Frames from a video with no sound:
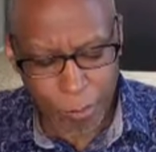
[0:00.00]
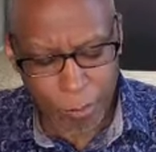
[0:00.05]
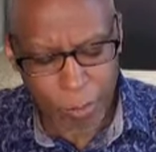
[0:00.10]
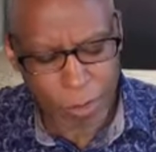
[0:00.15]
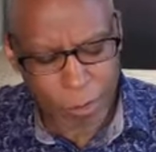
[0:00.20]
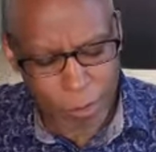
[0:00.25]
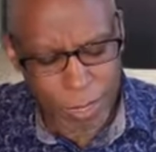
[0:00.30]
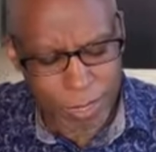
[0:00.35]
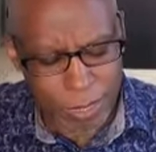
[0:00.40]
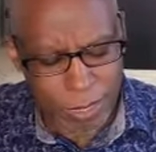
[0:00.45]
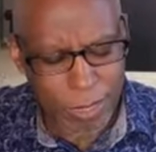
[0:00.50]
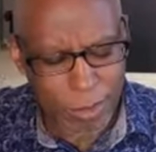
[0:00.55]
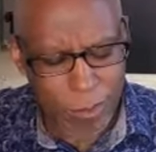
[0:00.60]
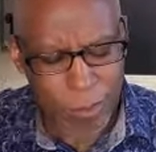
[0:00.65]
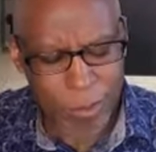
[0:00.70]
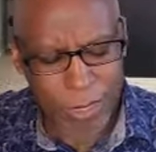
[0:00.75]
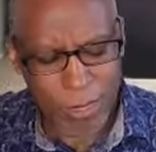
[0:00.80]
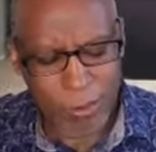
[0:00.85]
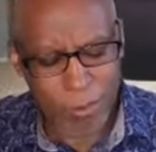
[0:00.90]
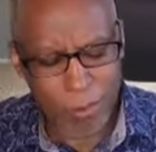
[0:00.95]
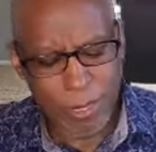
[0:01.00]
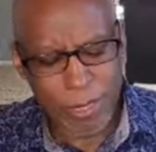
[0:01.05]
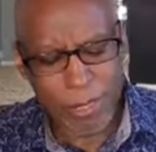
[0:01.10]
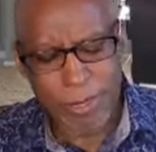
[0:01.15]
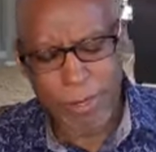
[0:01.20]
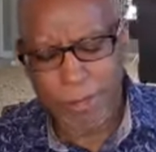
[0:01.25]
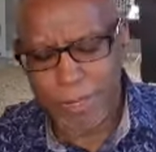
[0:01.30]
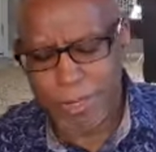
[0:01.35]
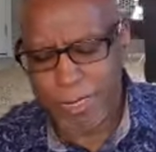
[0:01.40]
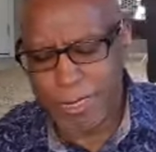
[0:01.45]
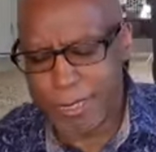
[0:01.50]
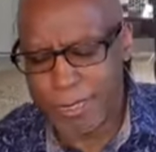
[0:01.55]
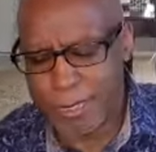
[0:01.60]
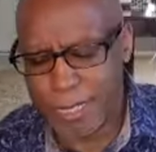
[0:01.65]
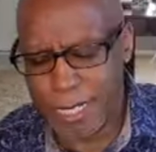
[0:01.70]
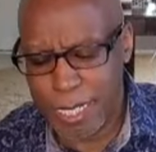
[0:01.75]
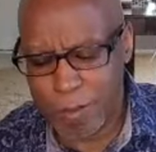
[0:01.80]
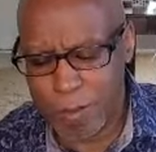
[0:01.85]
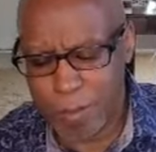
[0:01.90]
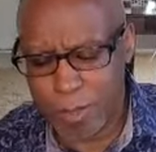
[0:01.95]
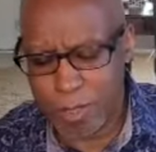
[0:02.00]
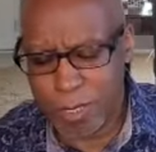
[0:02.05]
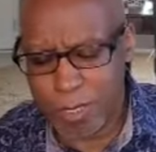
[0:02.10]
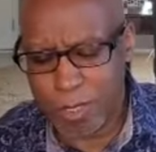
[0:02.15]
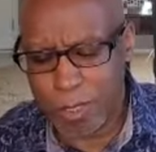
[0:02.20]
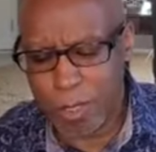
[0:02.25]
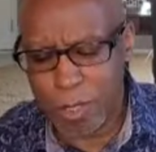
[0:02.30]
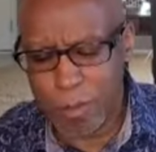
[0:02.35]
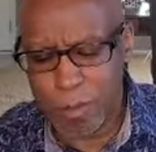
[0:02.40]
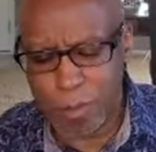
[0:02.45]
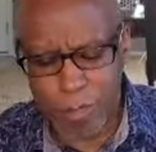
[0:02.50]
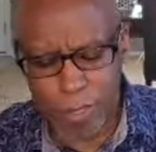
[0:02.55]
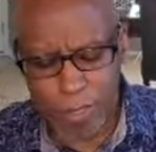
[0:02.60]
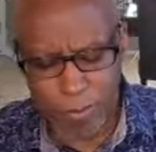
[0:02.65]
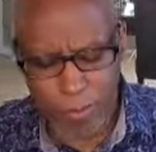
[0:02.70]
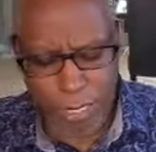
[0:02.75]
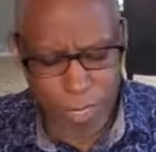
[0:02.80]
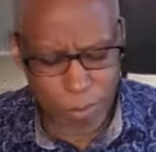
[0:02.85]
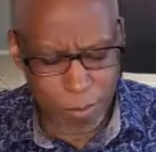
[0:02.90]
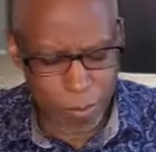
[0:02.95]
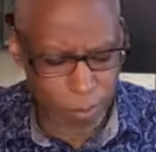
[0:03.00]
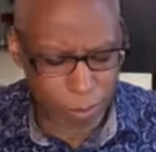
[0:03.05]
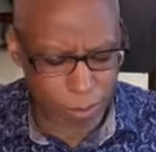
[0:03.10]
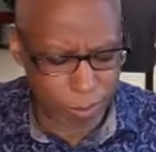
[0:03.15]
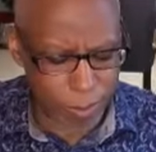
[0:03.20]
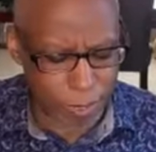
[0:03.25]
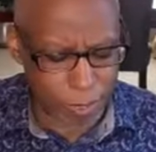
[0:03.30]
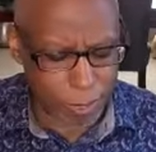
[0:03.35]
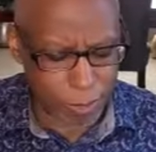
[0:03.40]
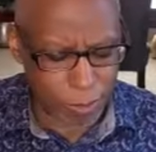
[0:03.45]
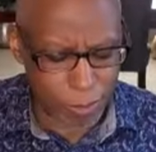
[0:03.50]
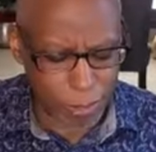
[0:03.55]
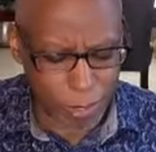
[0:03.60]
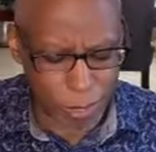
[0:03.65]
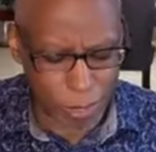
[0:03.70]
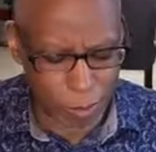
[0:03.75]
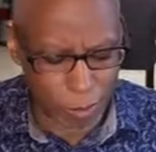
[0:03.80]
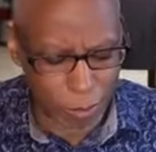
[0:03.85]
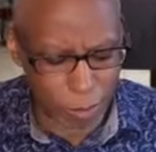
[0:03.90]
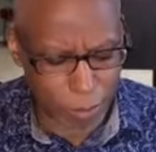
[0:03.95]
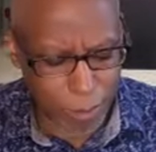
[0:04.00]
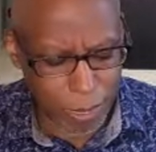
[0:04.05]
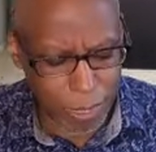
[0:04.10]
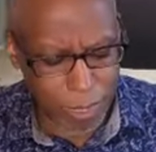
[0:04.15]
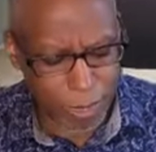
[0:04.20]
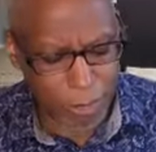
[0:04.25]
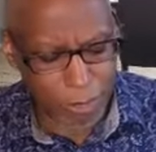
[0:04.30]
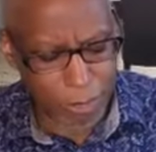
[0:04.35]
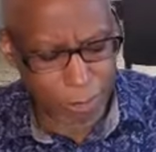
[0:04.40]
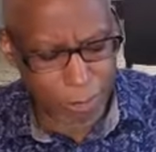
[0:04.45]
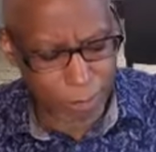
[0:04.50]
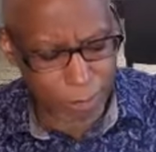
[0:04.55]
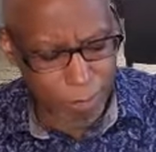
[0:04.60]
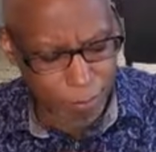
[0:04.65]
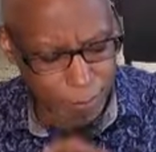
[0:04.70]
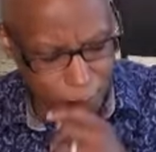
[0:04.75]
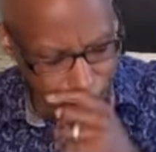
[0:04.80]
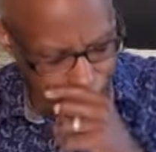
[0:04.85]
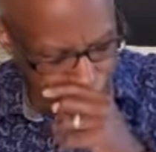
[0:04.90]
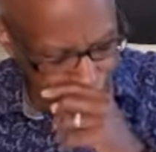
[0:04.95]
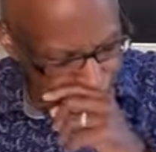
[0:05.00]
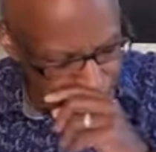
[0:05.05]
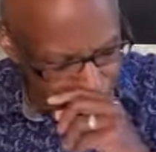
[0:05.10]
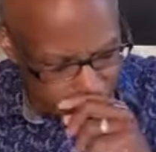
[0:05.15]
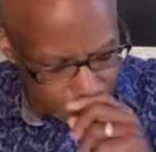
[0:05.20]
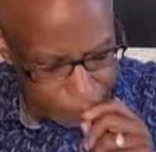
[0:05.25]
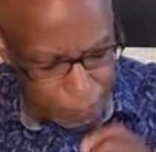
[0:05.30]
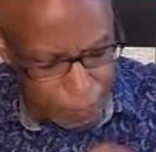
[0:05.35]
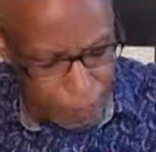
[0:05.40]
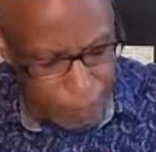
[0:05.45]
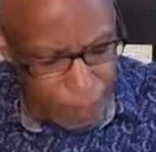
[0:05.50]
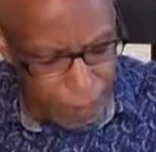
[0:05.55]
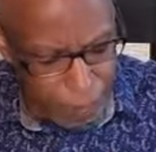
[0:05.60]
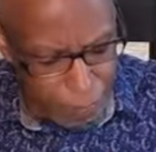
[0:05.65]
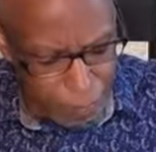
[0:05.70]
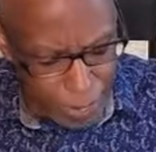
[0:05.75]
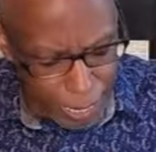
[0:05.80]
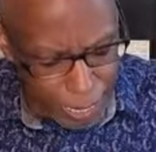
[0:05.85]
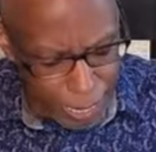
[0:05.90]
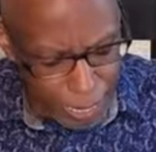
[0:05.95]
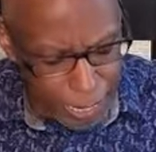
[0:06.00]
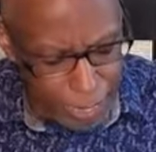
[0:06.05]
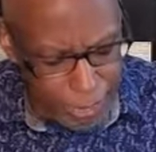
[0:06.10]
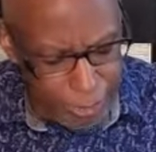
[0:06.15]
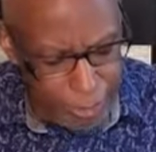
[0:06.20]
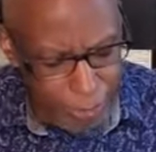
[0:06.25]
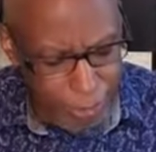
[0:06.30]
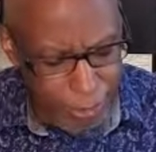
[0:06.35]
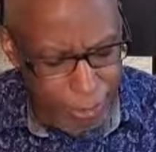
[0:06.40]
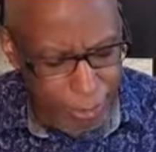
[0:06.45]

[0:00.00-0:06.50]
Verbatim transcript: We're, we're, in James, so let's go to book of Hebrews. That's only a couple of pages back.